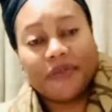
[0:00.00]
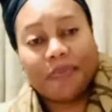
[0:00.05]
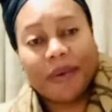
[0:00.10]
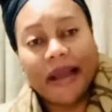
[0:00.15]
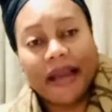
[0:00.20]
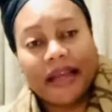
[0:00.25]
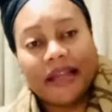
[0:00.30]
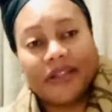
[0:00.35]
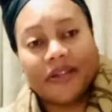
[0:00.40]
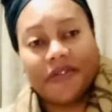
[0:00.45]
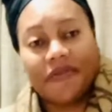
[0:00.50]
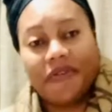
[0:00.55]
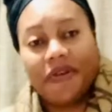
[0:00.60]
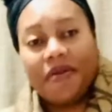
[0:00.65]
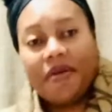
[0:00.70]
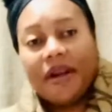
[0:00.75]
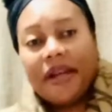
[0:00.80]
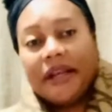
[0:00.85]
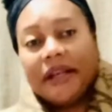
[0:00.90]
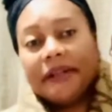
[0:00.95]
bag. It's a
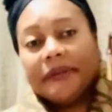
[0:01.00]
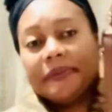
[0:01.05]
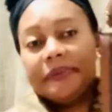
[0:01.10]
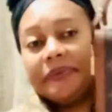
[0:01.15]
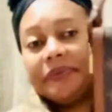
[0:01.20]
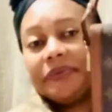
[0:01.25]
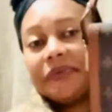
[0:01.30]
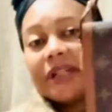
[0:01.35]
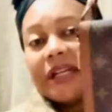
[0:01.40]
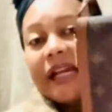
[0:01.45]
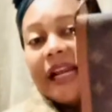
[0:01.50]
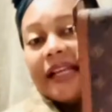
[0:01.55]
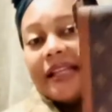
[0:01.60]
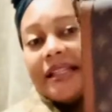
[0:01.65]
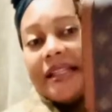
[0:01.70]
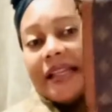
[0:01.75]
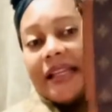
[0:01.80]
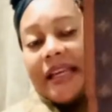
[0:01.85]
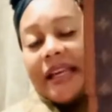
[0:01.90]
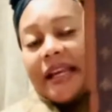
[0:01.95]
very
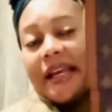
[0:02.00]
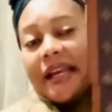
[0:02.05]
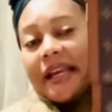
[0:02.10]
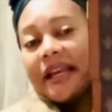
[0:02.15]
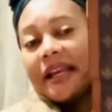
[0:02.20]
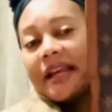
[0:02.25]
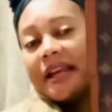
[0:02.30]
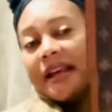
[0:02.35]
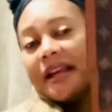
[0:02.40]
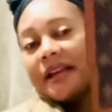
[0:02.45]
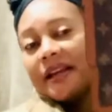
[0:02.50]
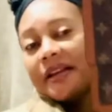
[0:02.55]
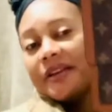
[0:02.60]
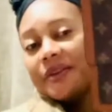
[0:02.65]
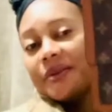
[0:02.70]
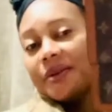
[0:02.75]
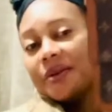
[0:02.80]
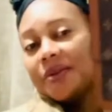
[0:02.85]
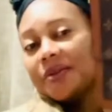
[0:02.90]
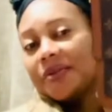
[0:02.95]
classic
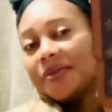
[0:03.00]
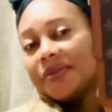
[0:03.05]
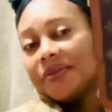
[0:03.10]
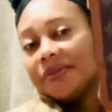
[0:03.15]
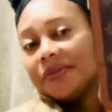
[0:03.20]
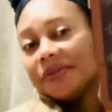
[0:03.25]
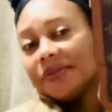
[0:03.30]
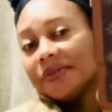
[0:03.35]
sort of